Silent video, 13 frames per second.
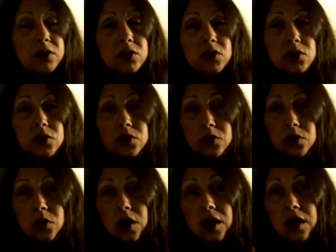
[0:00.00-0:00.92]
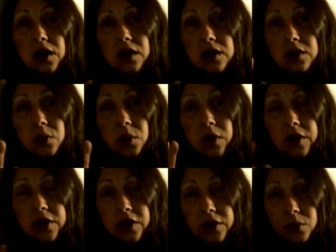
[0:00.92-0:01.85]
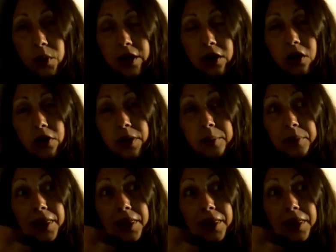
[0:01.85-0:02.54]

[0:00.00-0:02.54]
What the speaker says: to what we call them